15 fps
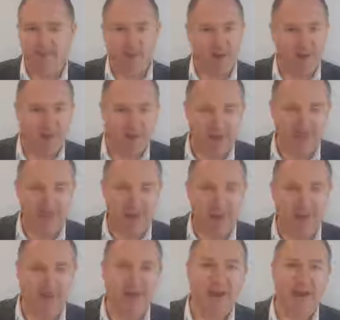
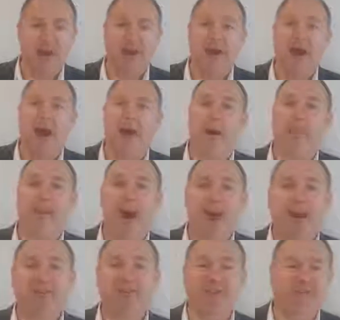manipulate
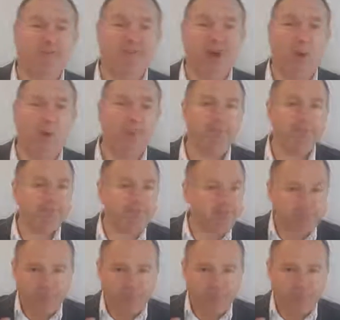backs and so on.